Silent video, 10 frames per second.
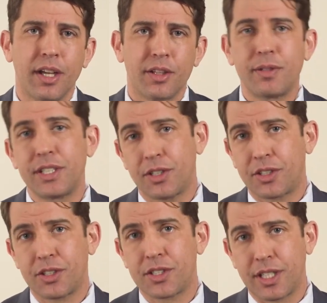the
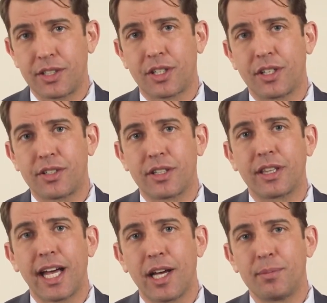researchers then turned to the
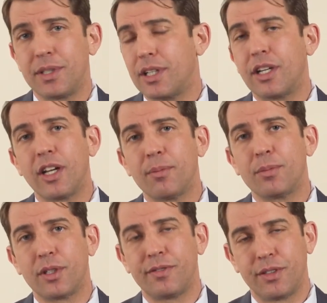lab and did a
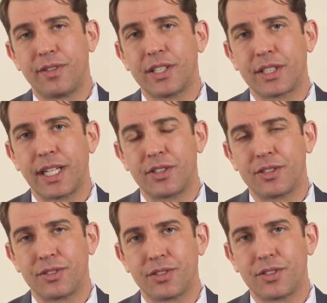number of
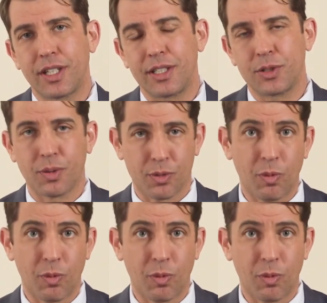investigations and studies with